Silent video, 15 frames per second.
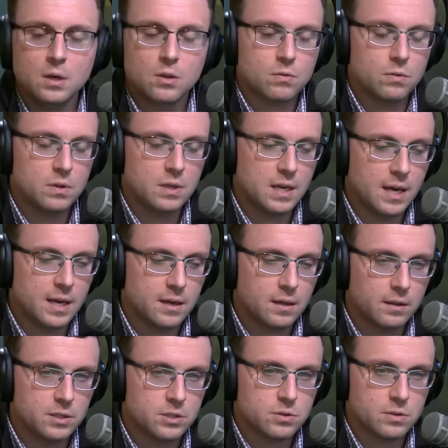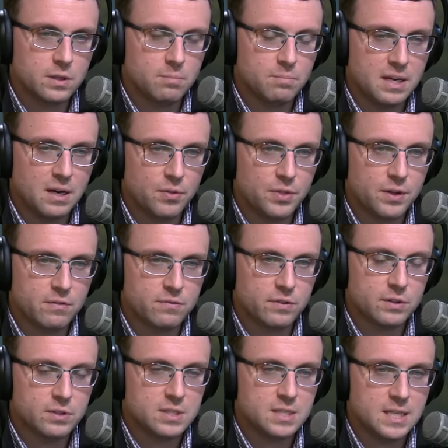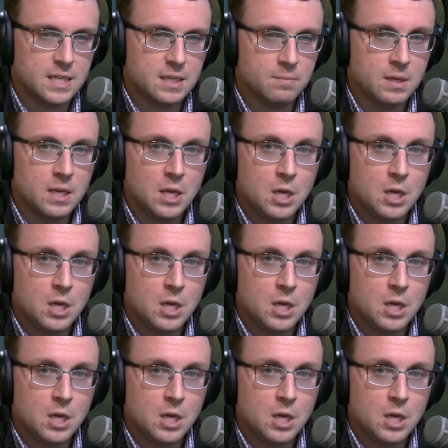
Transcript: through the ankle injury to be out there for his team.